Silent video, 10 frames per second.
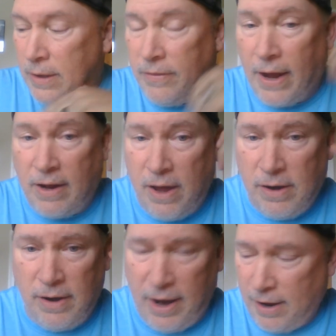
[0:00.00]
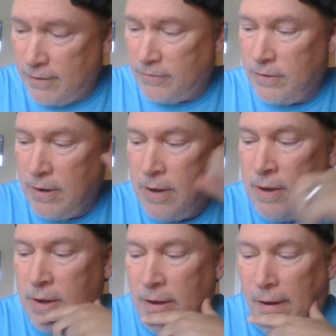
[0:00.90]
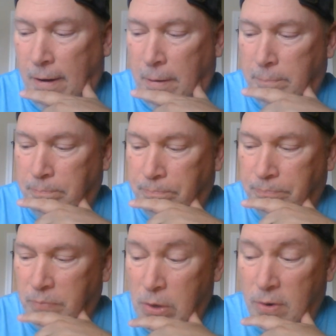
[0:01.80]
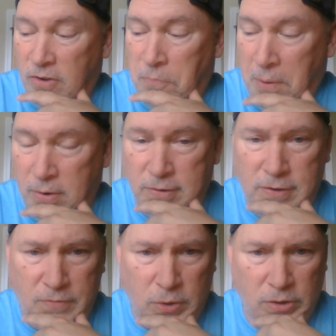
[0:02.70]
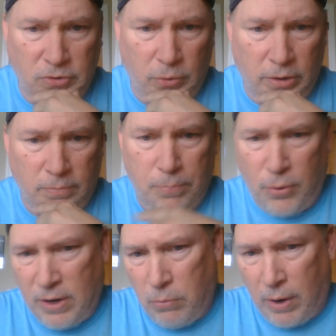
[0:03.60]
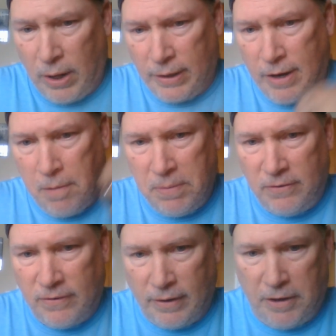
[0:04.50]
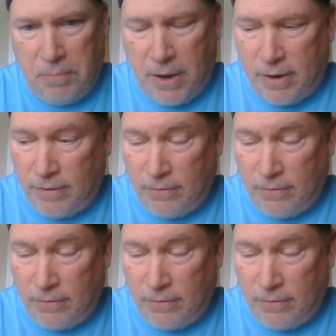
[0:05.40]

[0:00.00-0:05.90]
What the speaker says: that can enhance your experience if you can do it pretty well and not be silly about it.